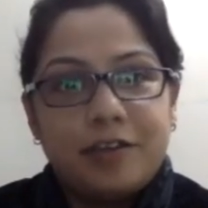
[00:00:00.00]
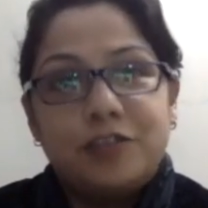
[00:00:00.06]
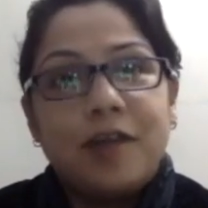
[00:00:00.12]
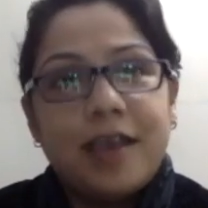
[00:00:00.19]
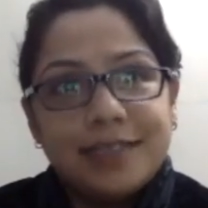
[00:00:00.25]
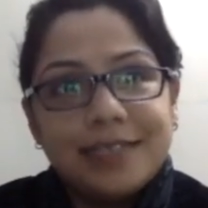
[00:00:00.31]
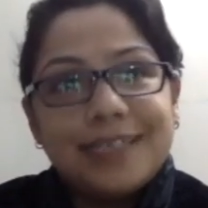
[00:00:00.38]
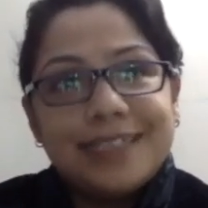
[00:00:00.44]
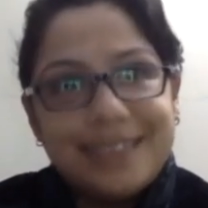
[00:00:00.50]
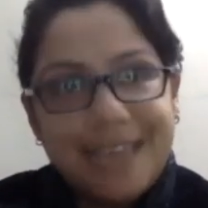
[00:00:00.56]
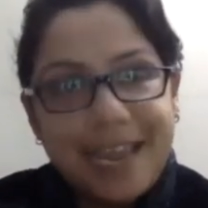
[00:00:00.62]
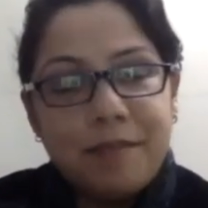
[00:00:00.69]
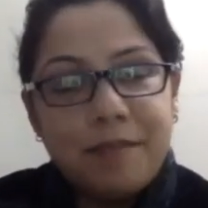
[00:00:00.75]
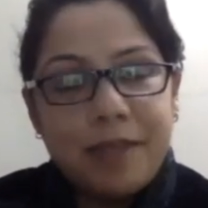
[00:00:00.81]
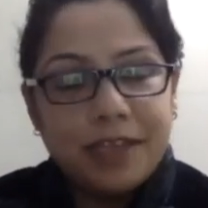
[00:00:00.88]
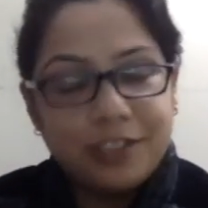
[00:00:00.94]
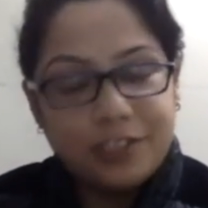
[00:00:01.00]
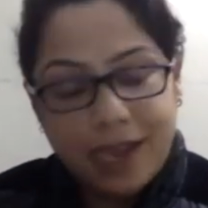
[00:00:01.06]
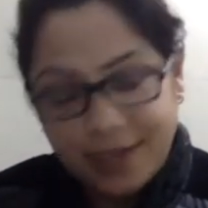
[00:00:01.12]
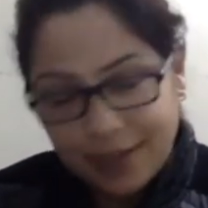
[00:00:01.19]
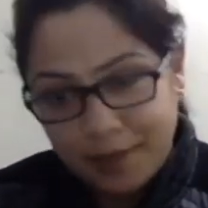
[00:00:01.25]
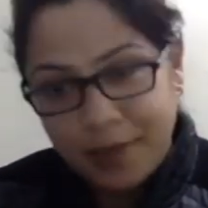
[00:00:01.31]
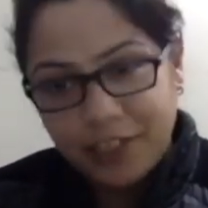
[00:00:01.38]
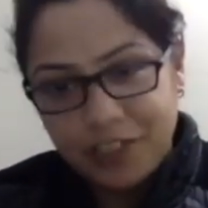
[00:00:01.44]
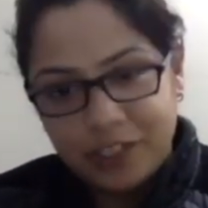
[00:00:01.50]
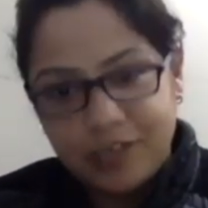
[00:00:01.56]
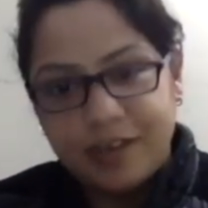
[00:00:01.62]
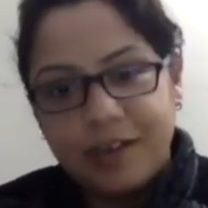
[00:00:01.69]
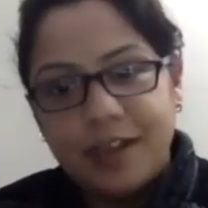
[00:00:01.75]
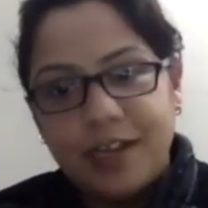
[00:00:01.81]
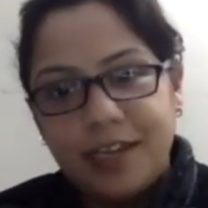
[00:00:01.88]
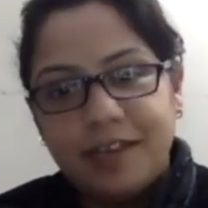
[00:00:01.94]
So as I said, as I mentioned
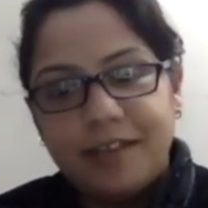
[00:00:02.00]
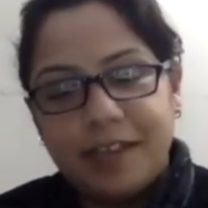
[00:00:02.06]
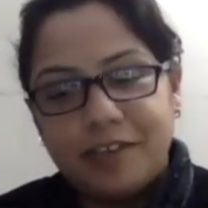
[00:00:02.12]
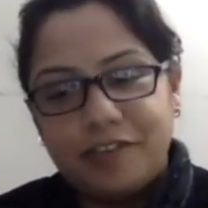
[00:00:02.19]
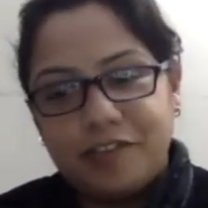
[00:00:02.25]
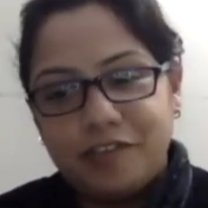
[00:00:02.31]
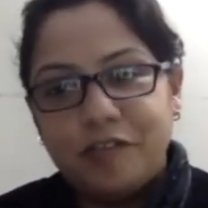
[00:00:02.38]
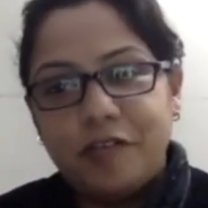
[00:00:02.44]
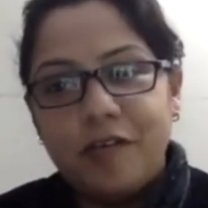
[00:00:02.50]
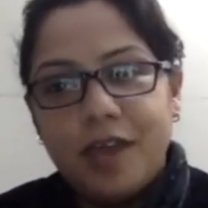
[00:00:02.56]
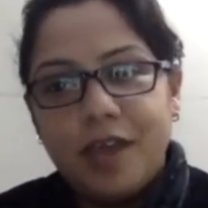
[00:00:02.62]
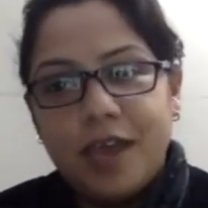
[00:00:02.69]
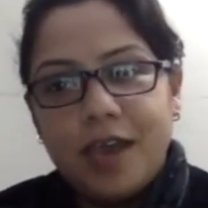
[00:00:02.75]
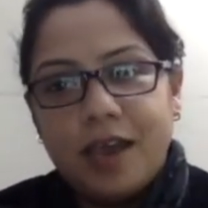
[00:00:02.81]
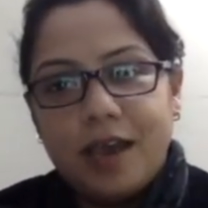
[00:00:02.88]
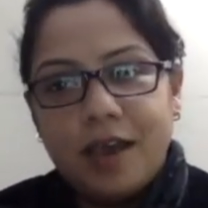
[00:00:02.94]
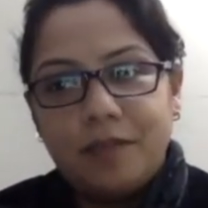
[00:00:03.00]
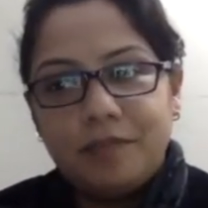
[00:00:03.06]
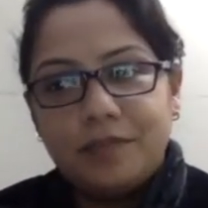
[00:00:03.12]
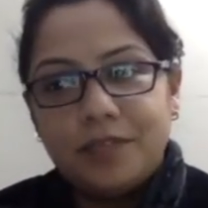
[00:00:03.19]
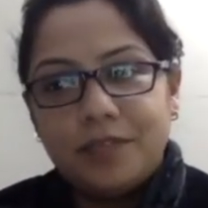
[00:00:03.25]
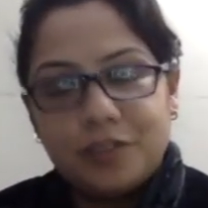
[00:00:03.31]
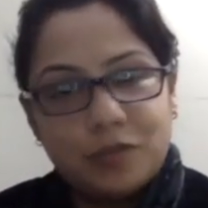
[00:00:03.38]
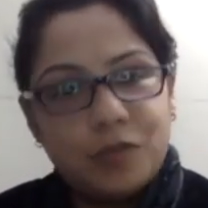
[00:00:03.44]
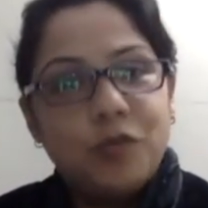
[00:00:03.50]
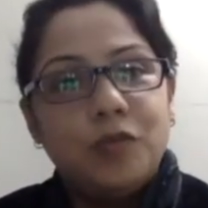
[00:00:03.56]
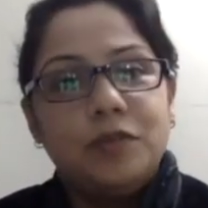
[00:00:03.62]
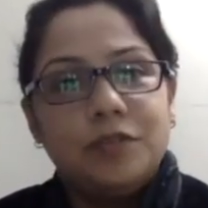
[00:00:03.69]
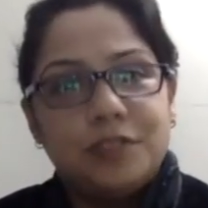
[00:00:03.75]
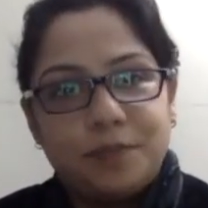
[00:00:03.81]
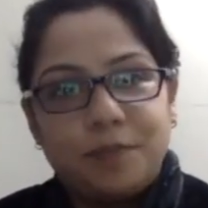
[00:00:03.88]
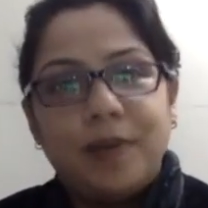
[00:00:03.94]
earlier, that the
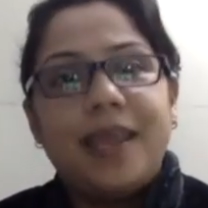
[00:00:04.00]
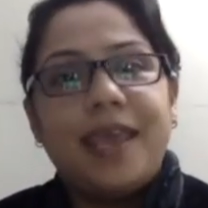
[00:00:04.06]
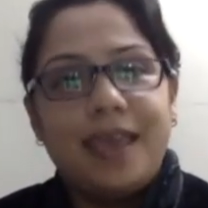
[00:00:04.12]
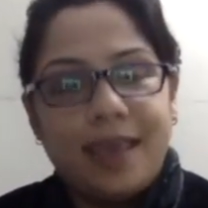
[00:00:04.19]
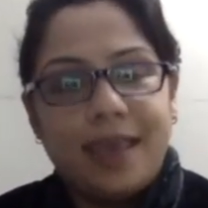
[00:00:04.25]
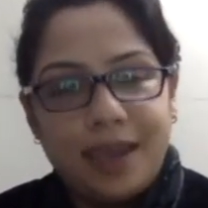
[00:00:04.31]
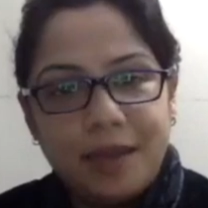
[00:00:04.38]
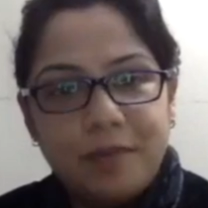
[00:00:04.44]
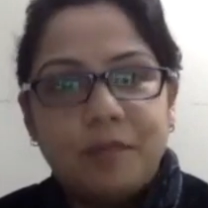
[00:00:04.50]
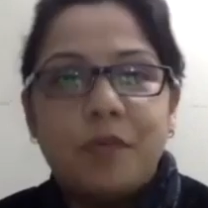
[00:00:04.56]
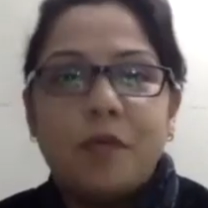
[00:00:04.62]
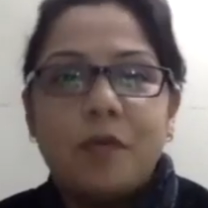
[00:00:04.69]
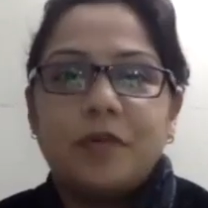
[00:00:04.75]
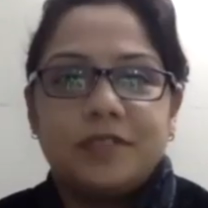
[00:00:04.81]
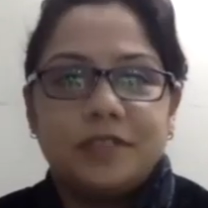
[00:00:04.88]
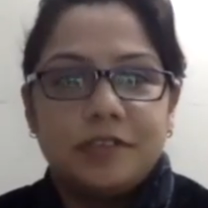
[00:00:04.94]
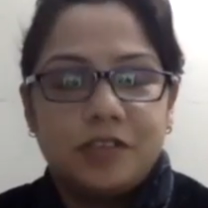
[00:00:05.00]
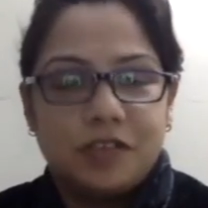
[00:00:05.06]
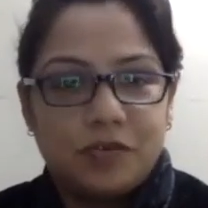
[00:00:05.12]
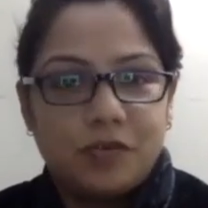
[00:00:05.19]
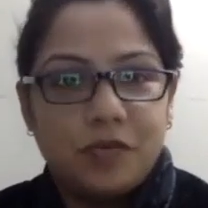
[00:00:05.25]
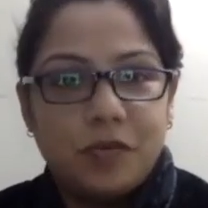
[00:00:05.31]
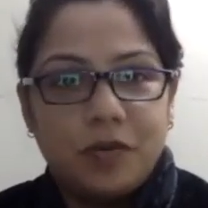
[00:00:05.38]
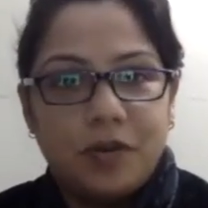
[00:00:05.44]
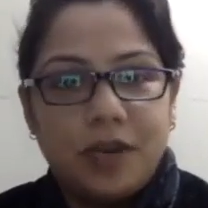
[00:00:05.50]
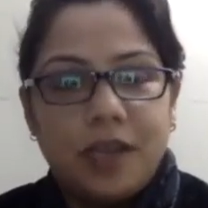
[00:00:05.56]
schools play an important role.